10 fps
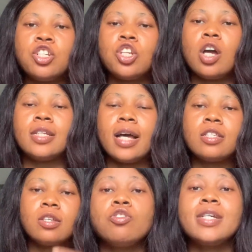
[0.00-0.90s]
sure
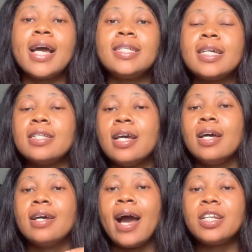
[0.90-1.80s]
that you get the
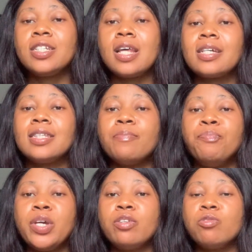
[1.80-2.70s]
hashtag the
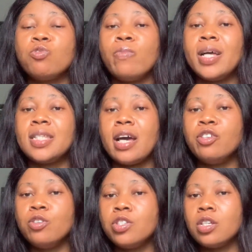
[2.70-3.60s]
big YouTubers are
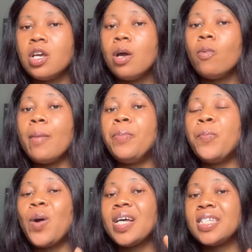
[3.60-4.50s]
using. When
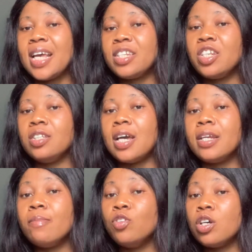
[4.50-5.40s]
people are searching their
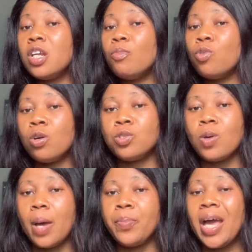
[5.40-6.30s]
name, your name will
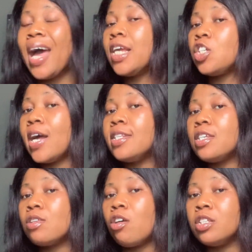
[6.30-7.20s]
also appear. I tried
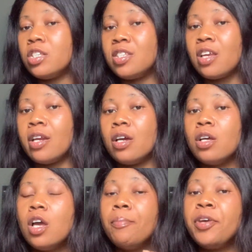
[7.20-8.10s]
this on this channel.
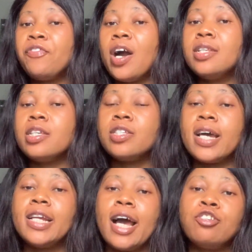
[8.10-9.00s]
Before, in this
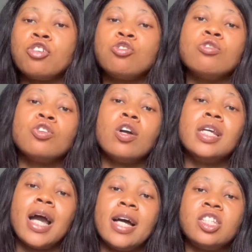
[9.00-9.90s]
channel, I just use
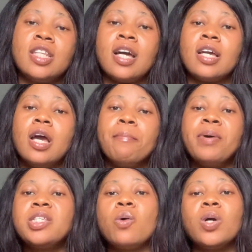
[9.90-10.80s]
only hashtag
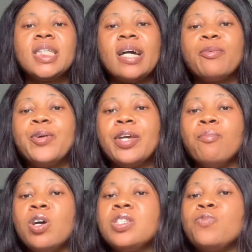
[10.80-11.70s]
based on what I'm cooking,
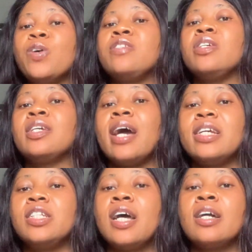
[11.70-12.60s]
both specific
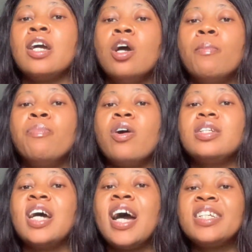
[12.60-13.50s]
hashtag,
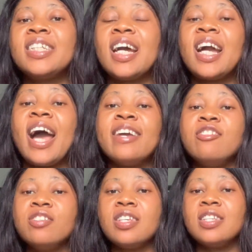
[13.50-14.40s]
broad hashtag. I
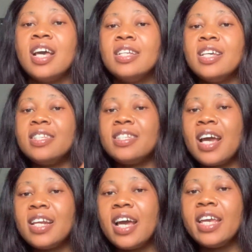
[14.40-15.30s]
use it. This
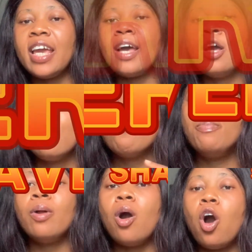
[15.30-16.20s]
channel here
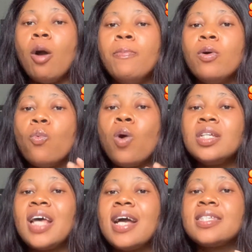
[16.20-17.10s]
blow up
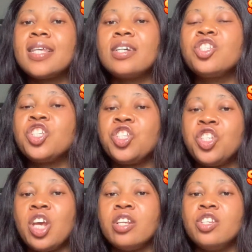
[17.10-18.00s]
once I start
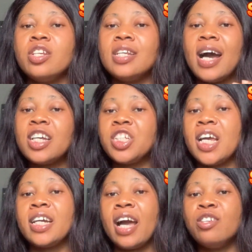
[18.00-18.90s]
changing the
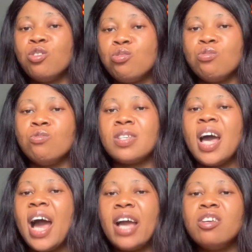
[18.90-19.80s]
hashtag I used to
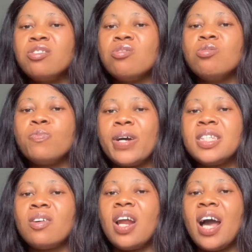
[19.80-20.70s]
use
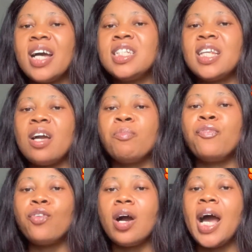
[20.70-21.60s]
particular hashtag.
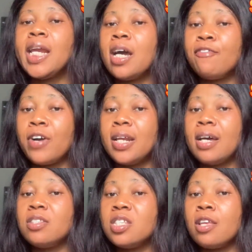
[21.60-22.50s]
Before I now found
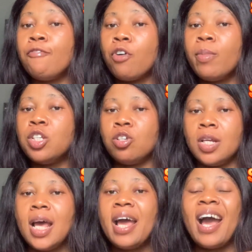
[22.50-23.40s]
out this information,
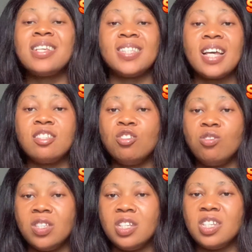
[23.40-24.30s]
I start
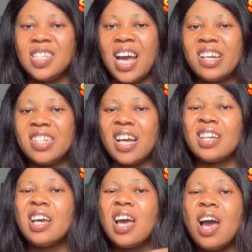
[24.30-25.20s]
using this hashtag.